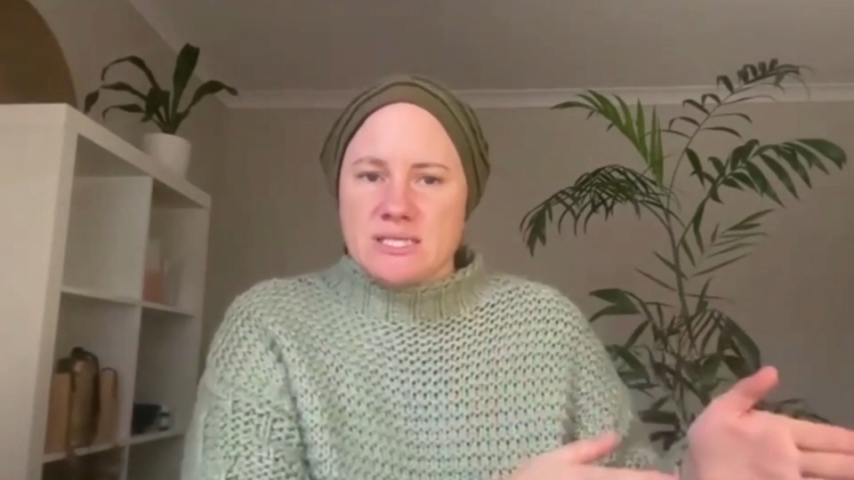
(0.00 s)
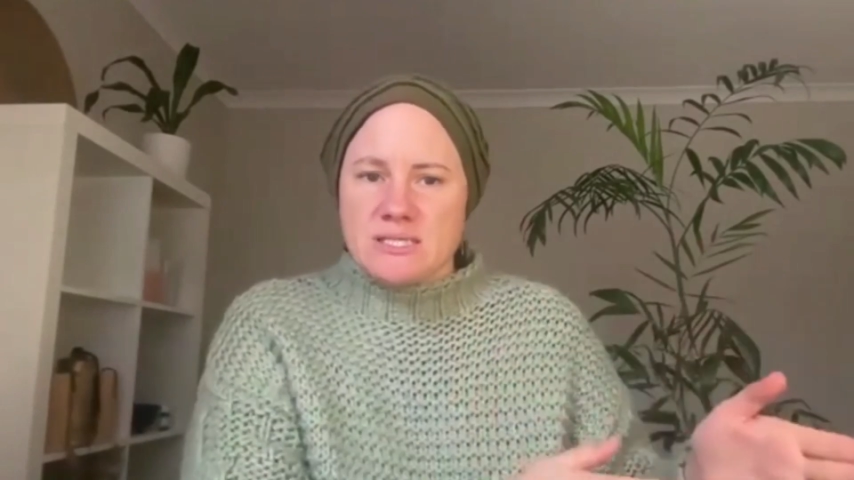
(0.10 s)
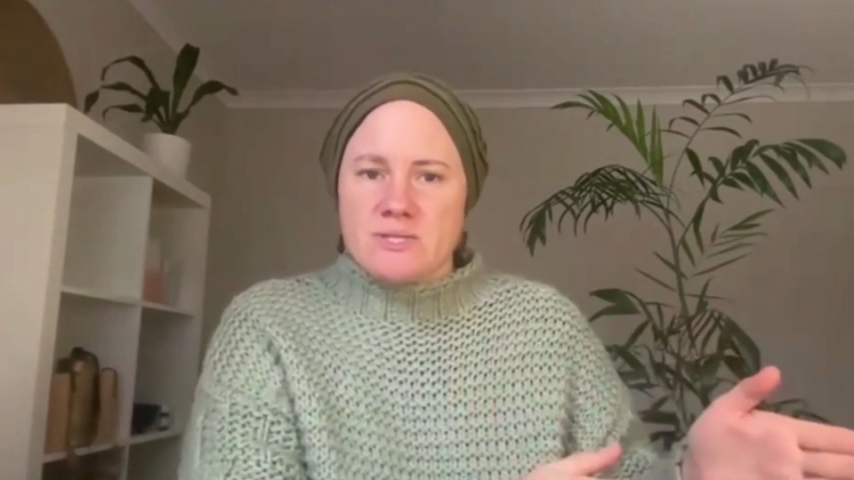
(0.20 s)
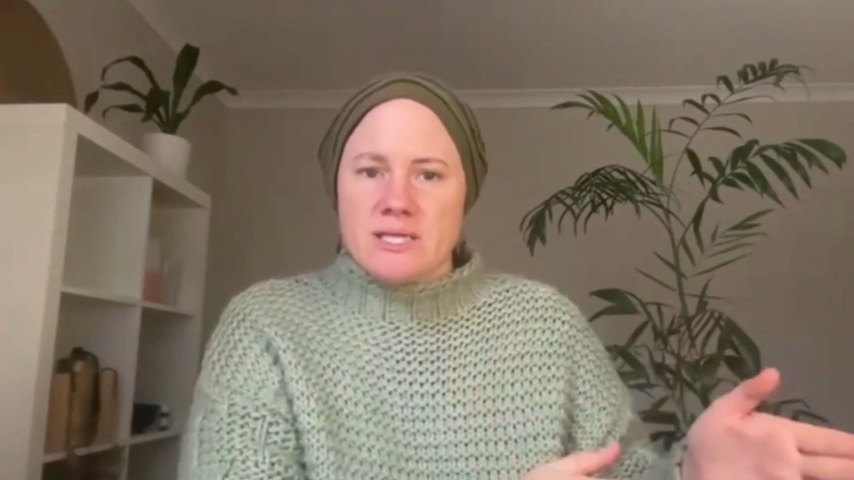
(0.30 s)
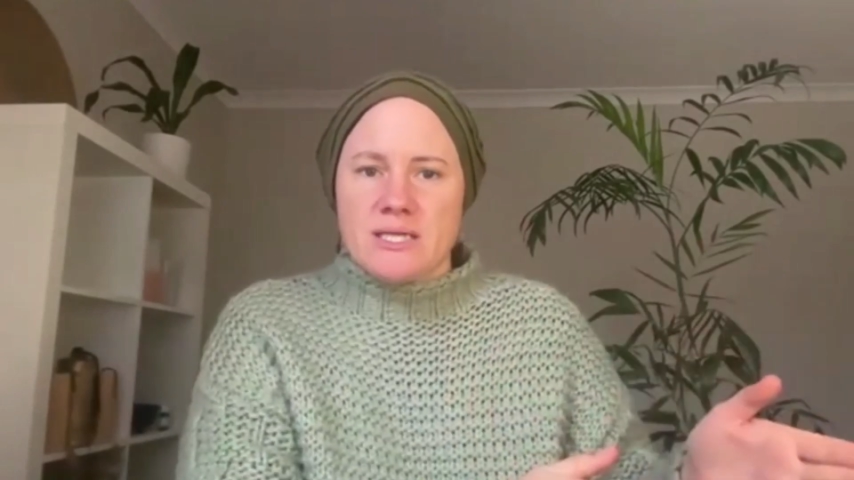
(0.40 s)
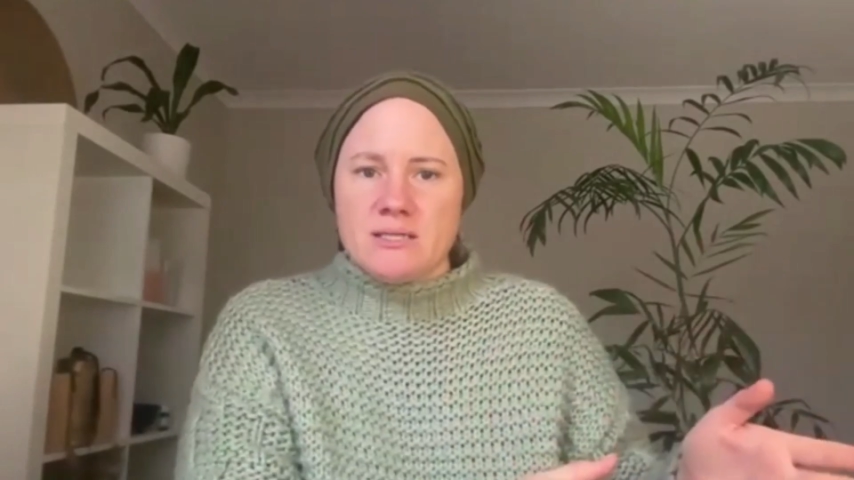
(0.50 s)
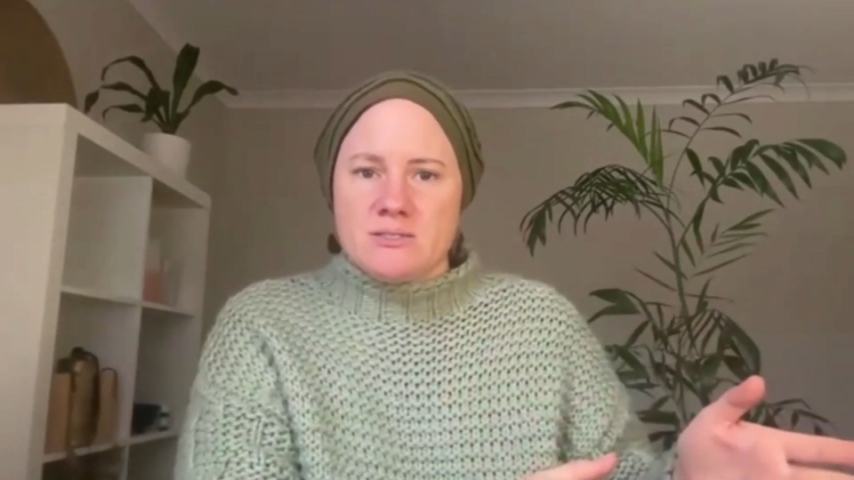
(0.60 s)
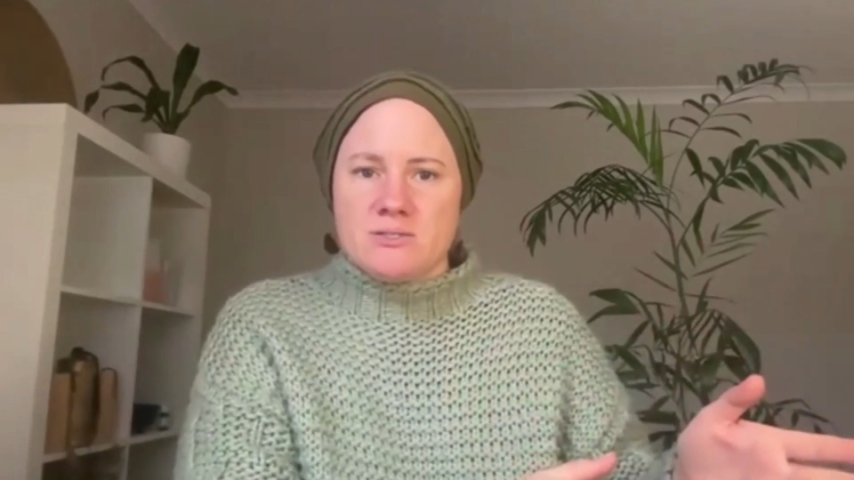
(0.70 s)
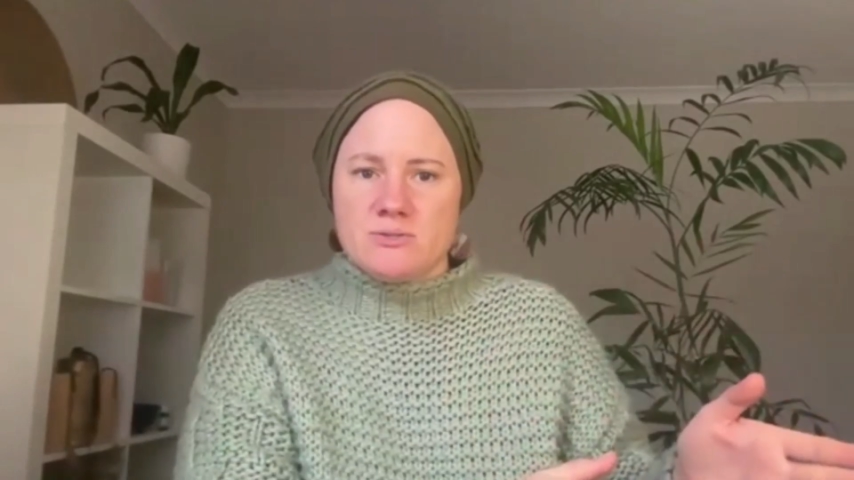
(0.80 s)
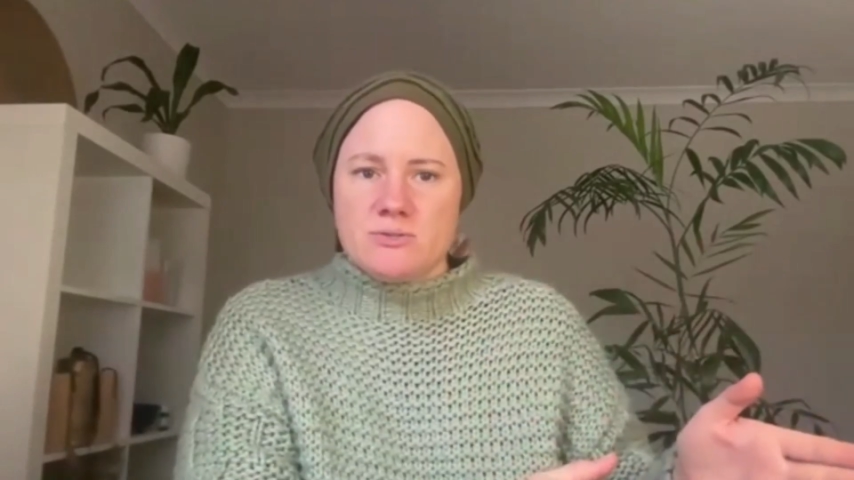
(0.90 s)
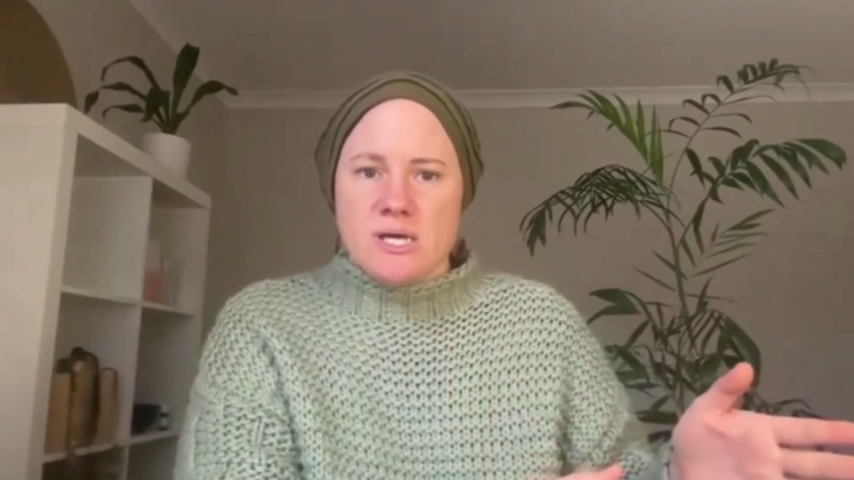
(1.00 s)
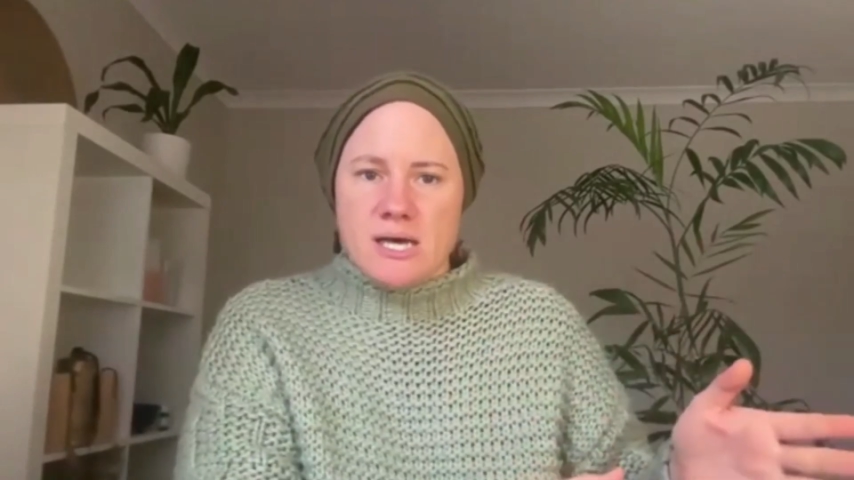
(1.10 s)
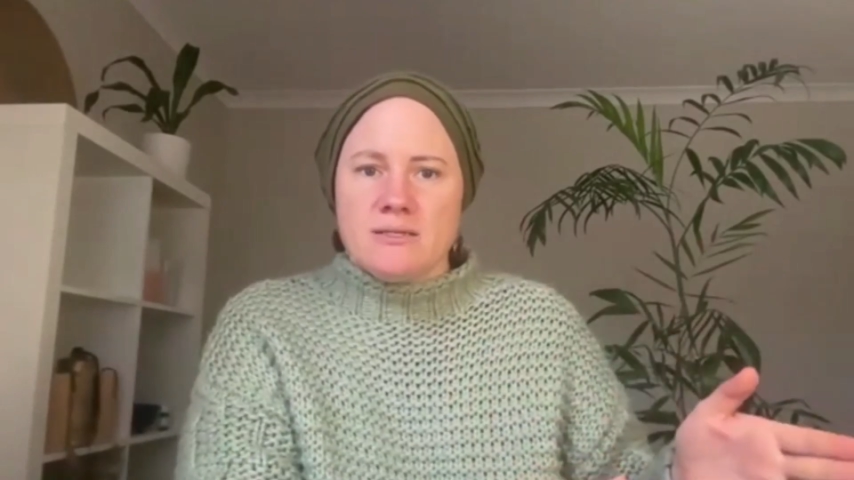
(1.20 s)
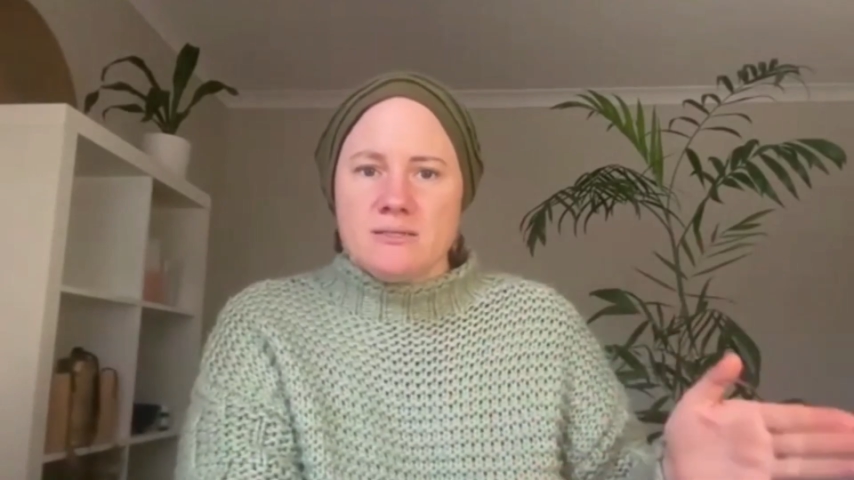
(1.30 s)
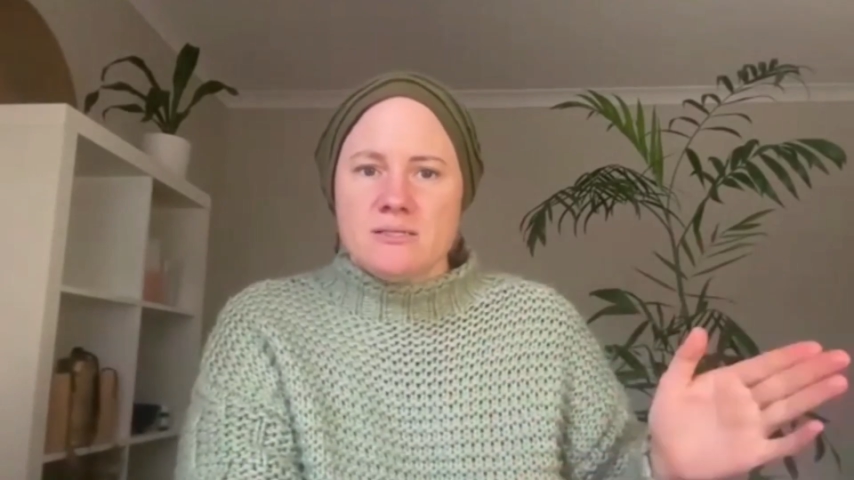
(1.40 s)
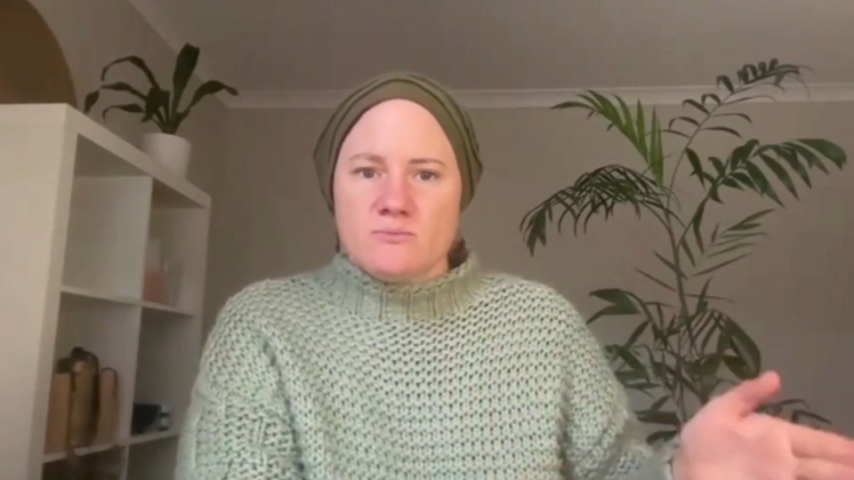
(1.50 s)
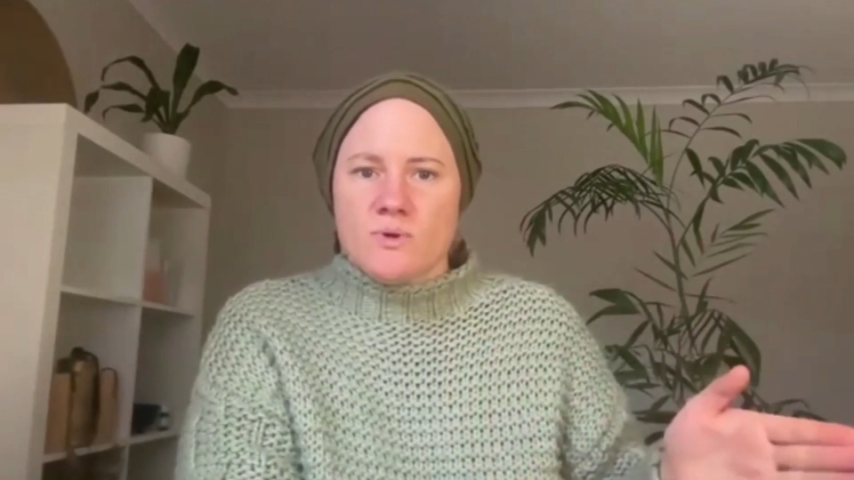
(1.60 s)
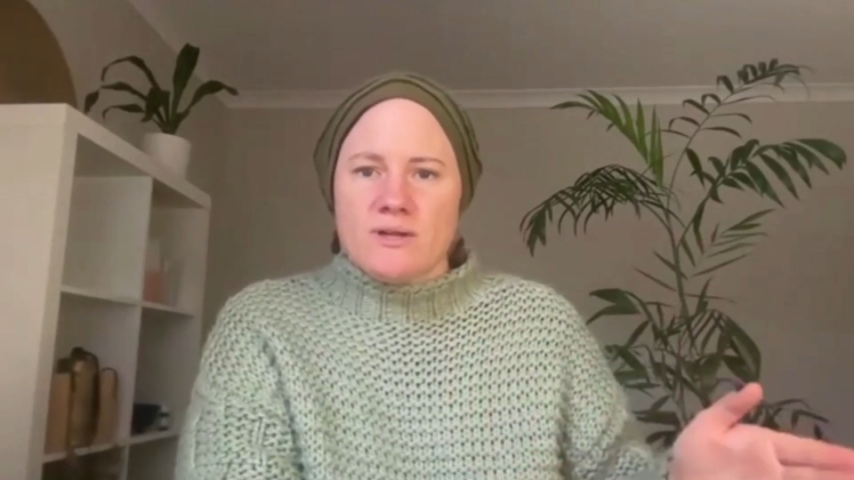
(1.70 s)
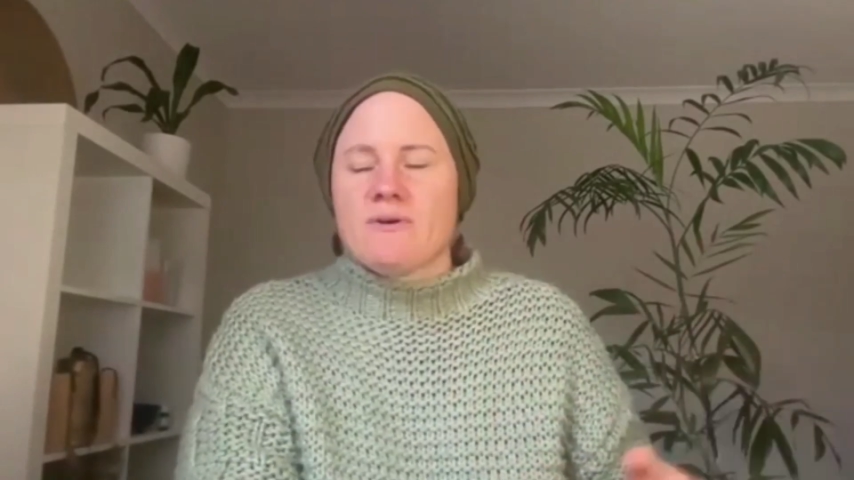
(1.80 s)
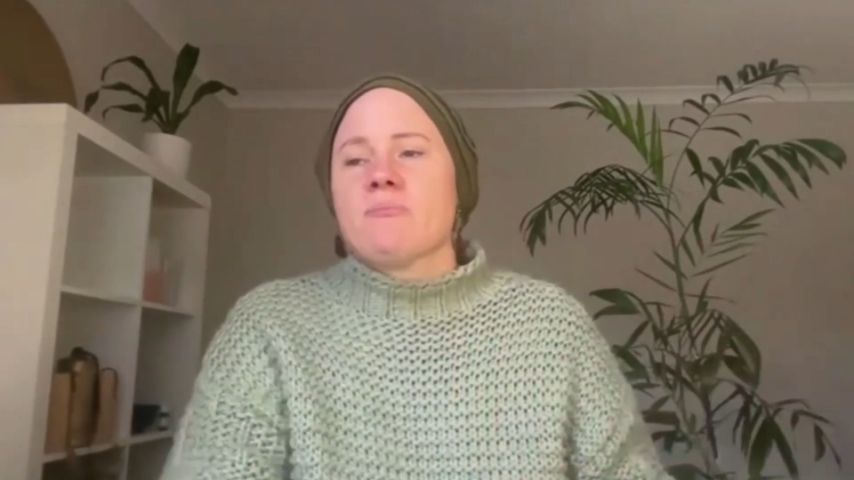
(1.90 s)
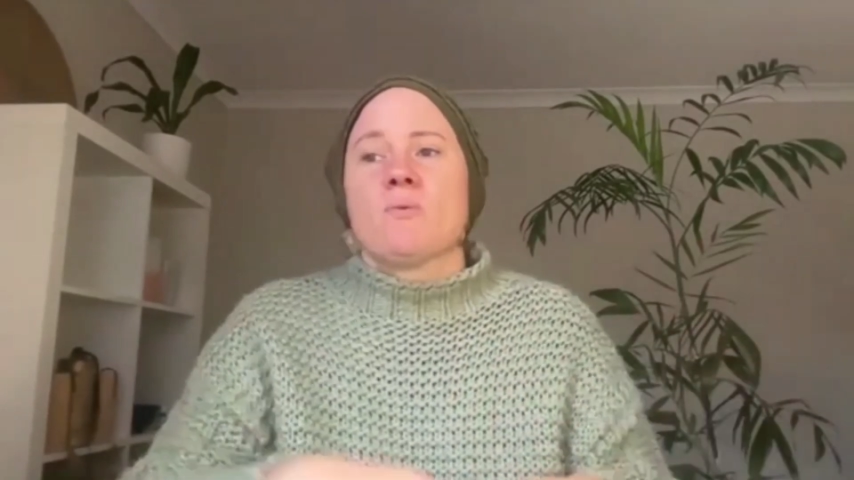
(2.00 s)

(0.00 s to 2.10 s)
that's what they needed to do to hunt and whatever.